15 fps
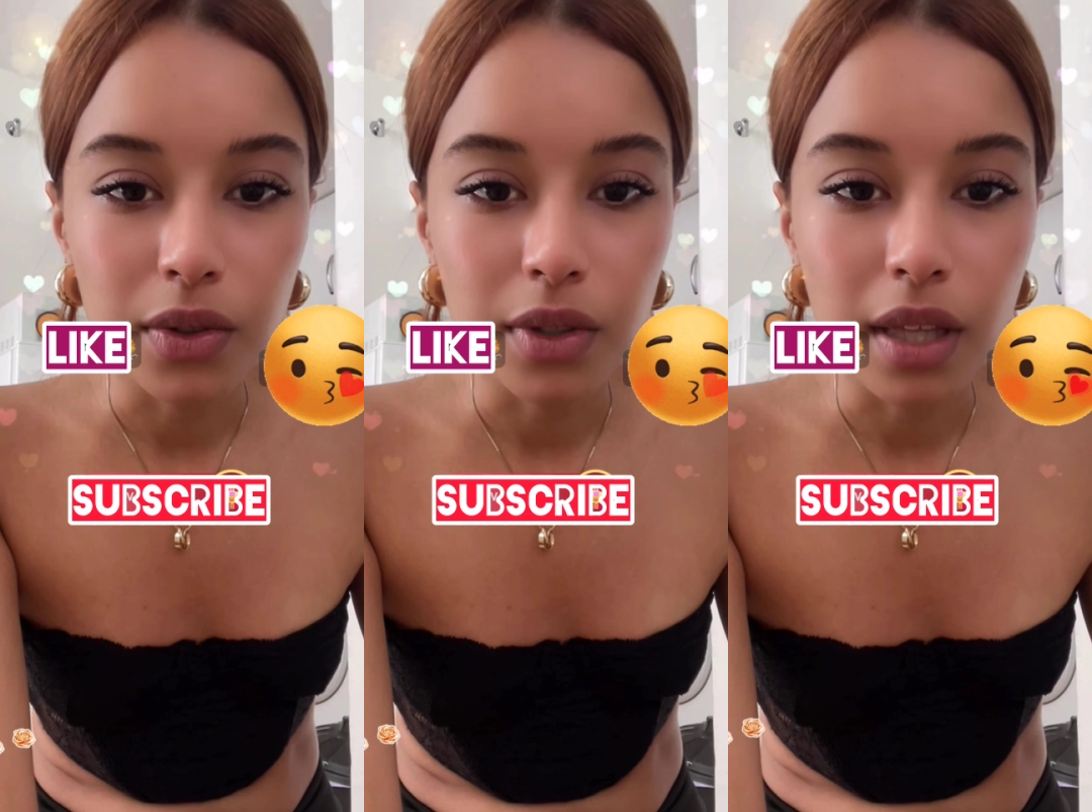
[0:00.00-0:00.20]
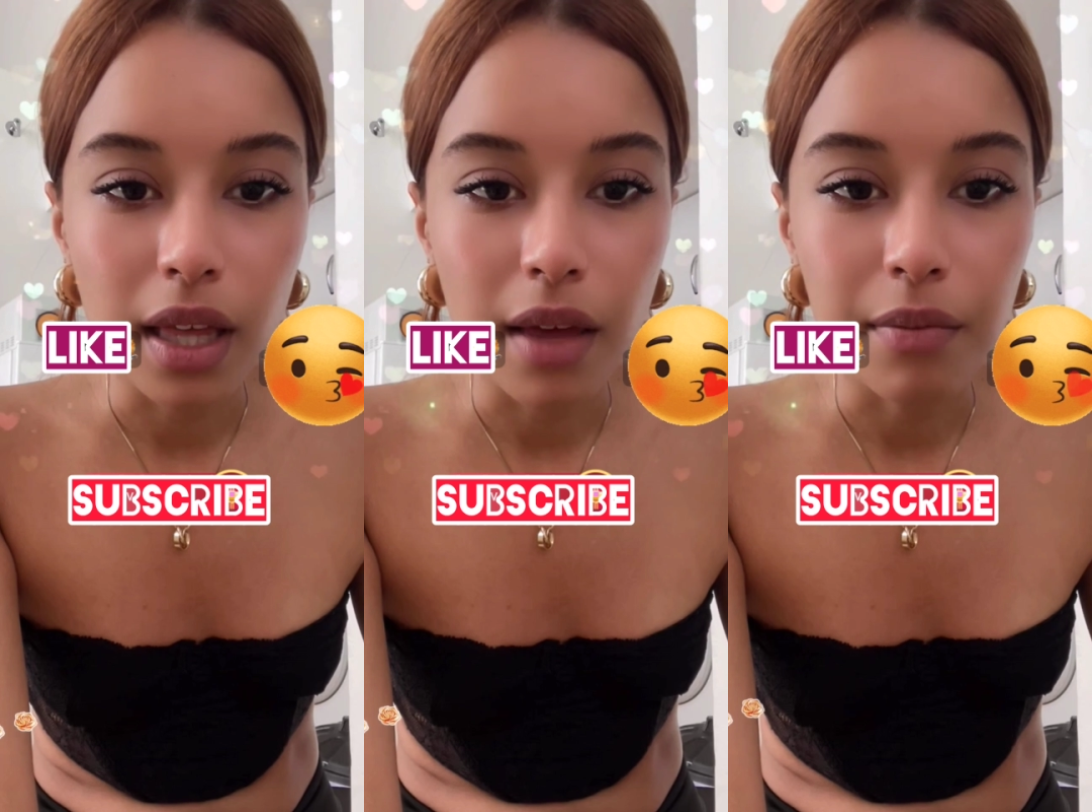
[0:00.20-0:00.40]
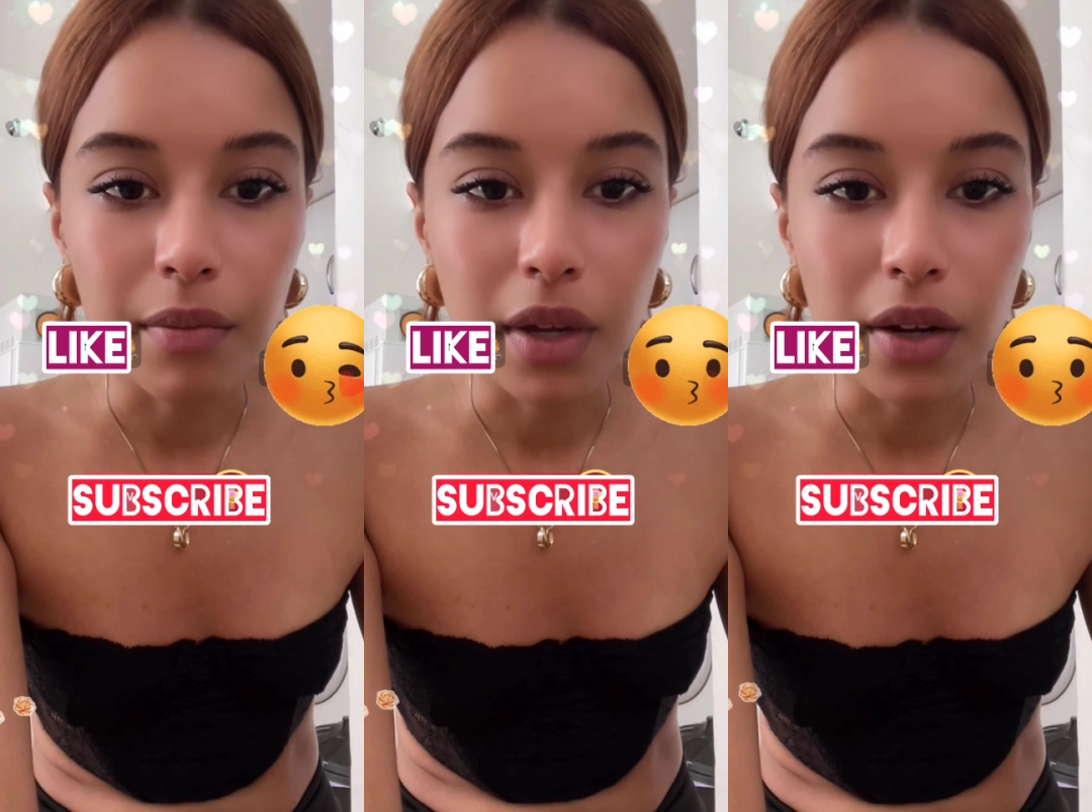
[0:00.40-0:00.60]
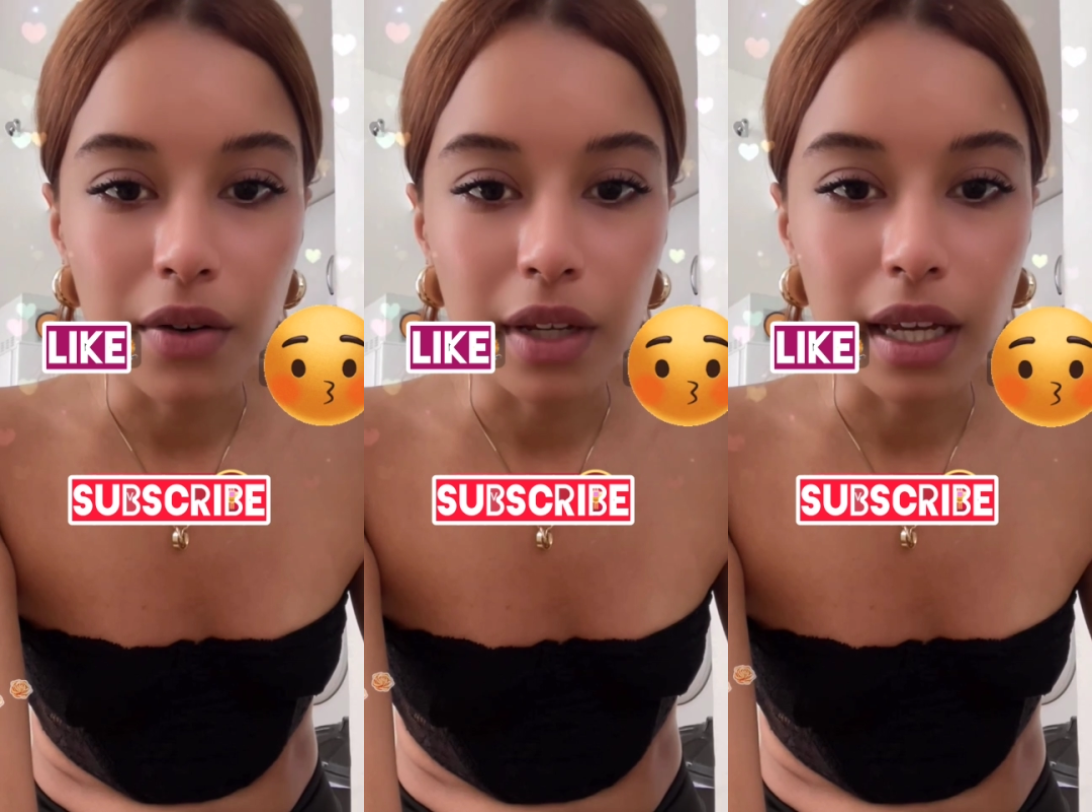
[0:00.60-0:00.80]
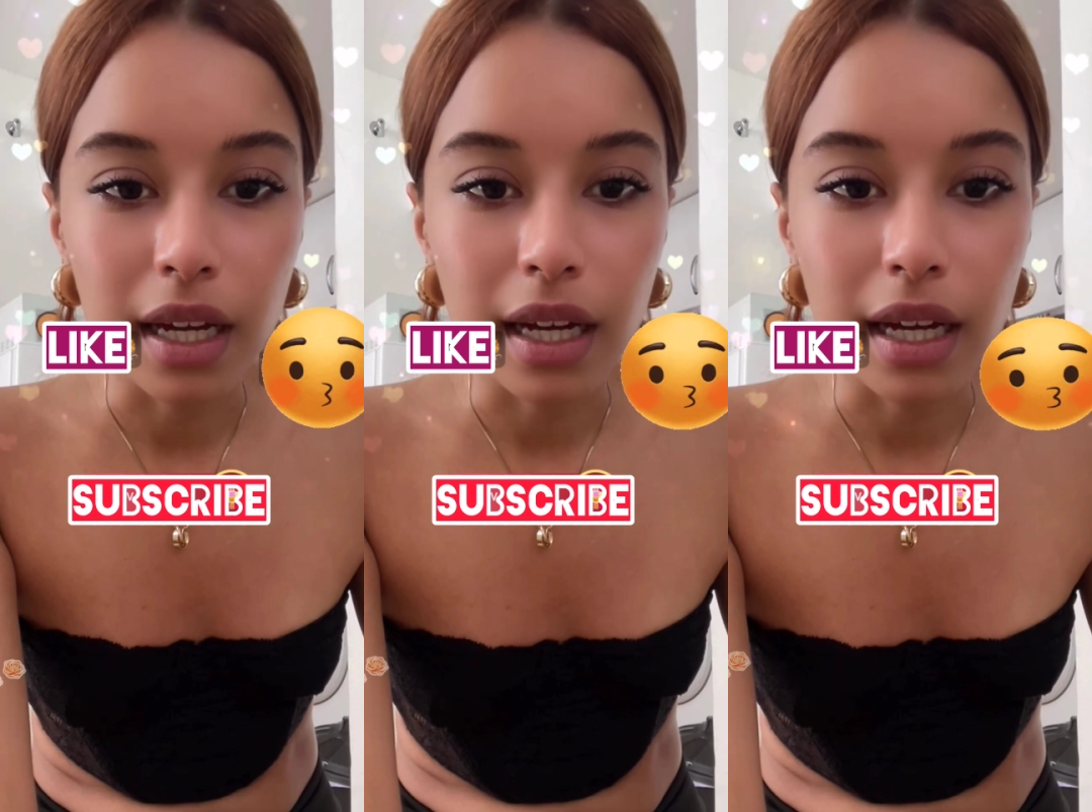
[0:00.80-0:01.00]
America,
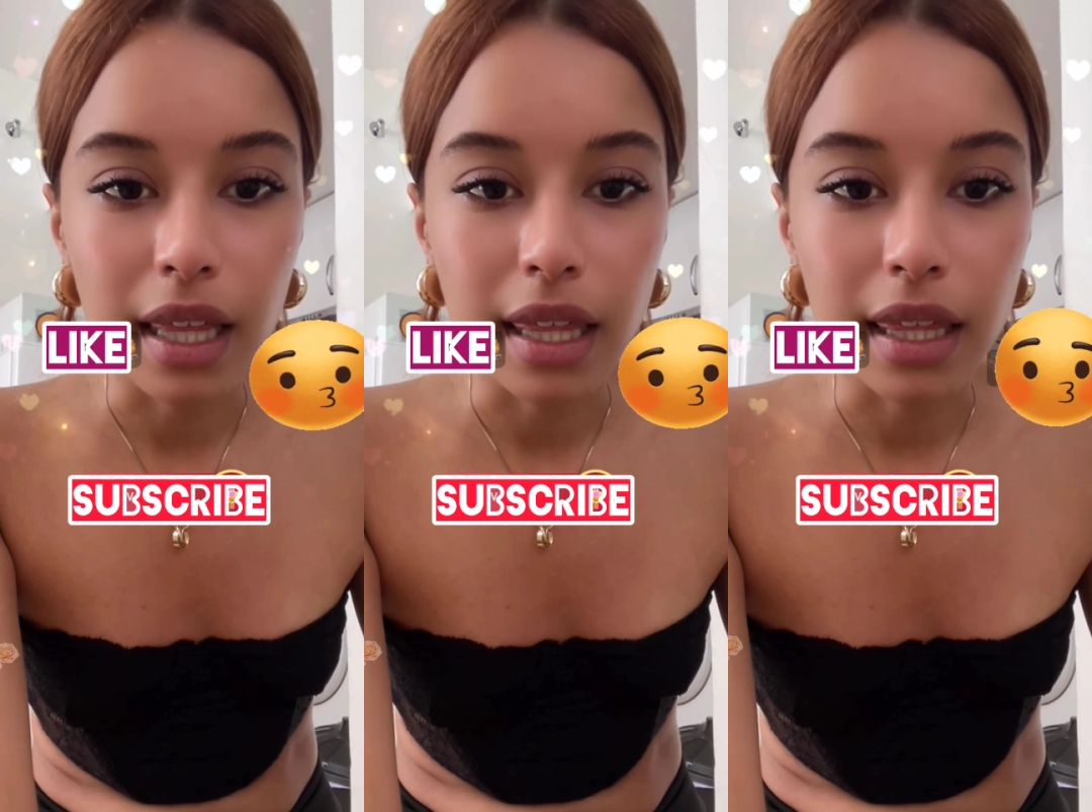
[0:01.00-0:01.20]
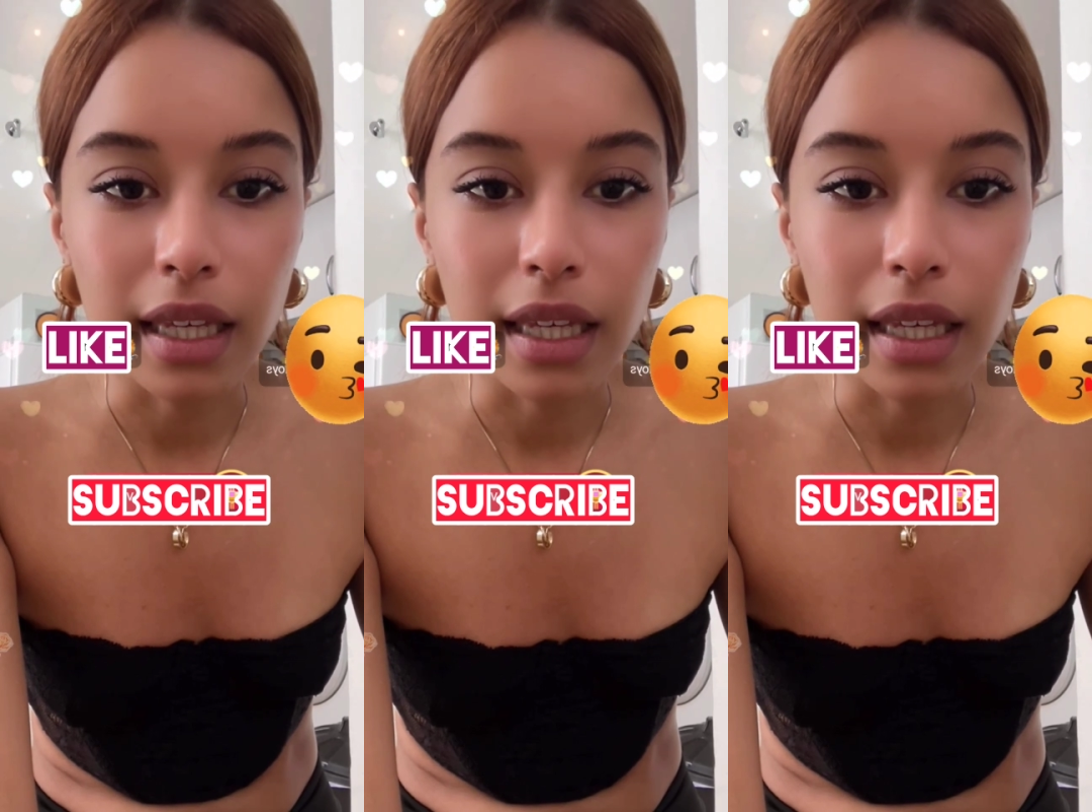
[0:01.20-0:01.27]
I think.